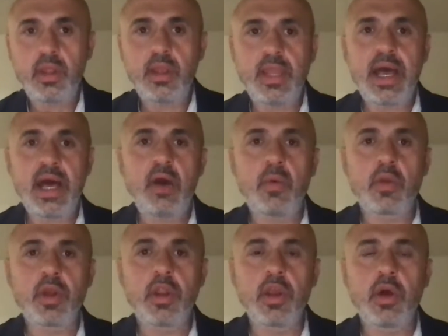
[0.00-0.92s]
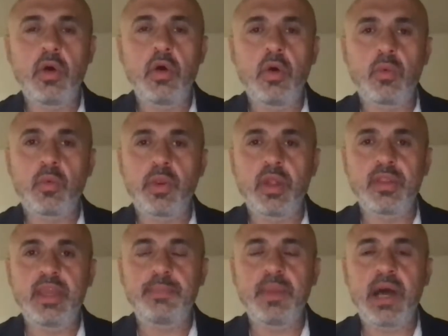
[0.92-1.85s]
Now we're going to go real
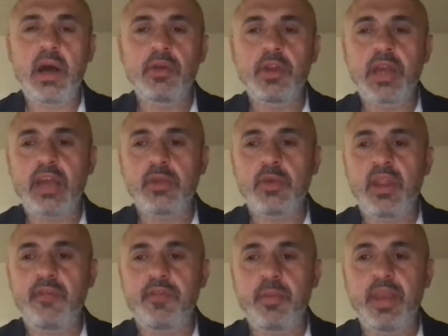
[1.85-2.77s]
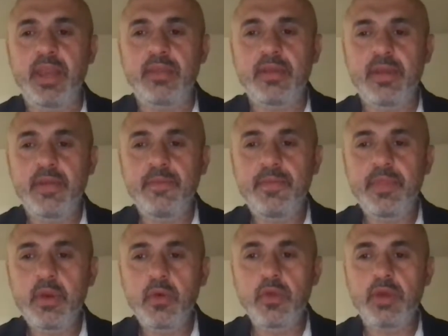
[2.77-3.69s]
deep now. Are you guys ready for meat?
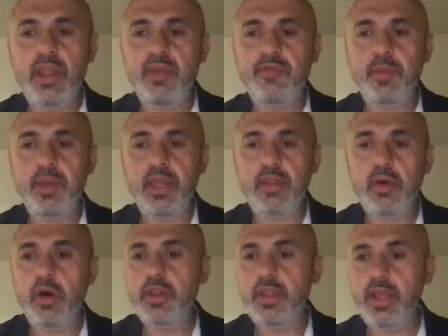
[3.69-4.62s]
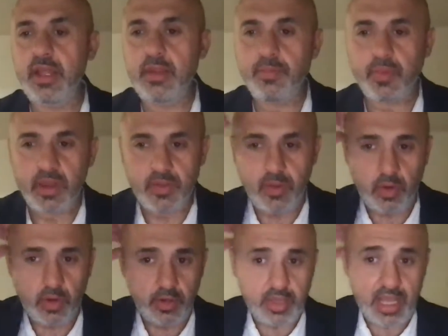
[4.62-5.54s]
Who's ready for meat? Oh, you did it? Praise the Lord.